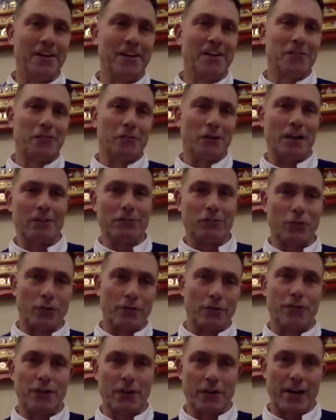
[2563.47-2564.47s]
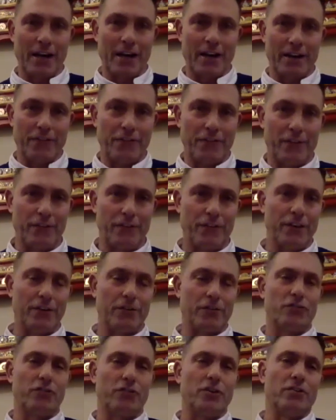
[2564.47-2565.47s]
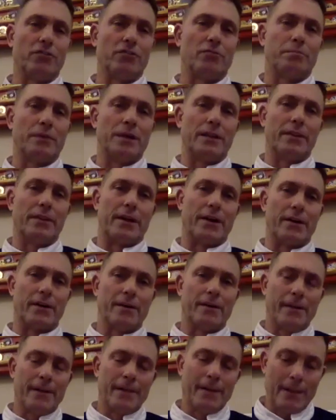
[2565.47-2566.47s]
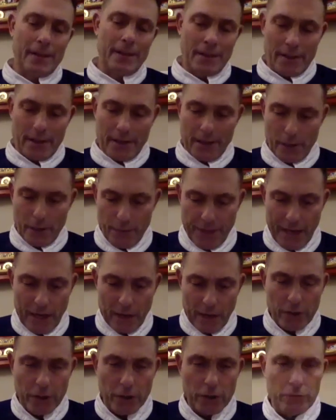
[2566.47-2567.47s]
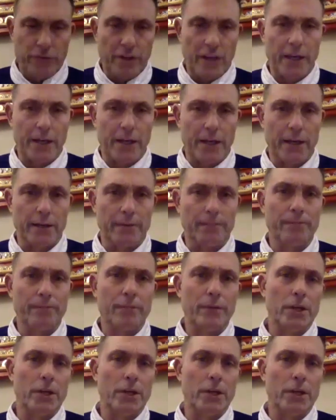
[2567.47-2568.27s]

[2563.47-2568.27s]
so I can sort of figure out if he or she's been there without, taking,